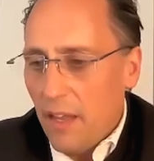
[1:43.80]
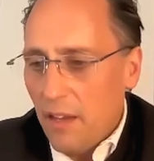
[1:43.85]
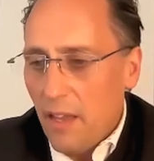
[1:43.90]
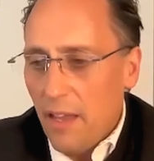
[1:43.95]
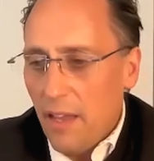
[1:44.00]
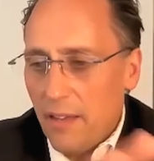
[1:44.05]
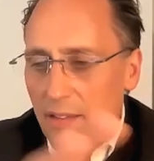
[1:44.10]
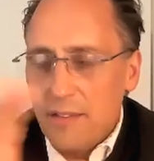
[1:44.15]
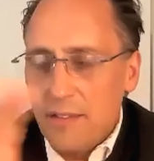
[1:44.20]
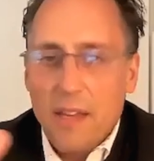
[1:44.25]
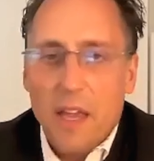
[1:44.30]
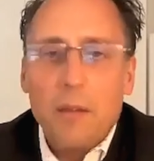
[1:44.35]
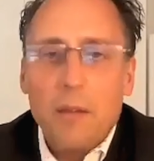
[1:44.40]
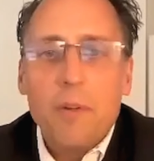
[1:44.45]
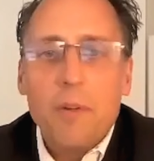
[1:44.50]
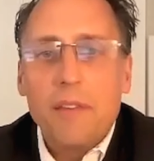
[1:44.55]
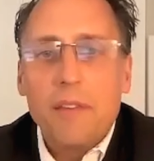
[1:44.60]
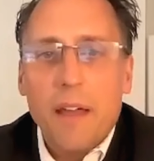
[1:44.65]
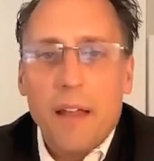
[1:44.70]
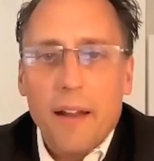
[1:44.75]
a a
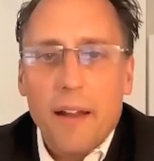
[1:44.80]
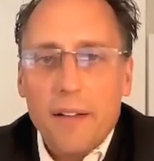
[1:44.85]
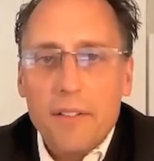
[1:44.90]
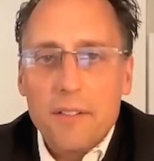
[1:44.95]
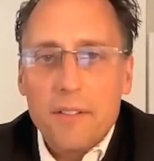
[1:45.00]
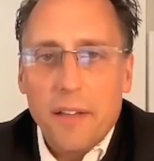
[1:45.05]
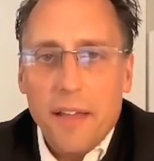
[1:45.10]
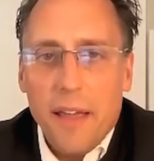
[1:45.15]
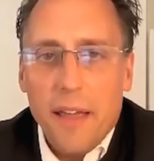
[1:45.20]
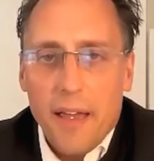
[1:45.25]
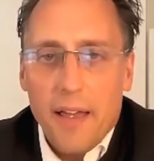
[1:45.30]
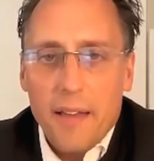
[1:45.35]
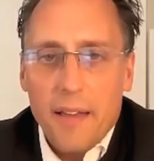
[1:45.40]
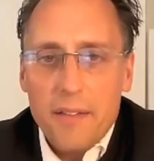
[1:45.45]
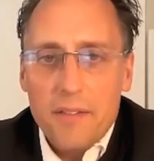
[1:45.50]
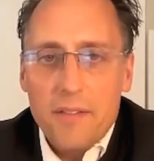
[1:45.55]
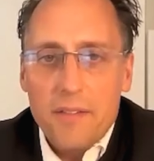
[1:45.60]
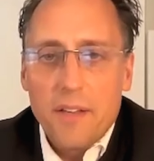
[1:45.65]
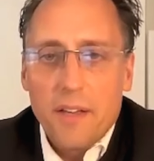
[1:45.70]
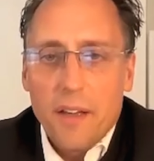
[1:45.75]
segment that actually
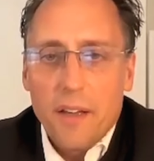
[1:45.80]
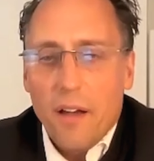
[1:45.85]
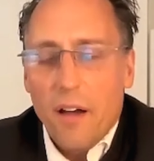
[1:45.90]
has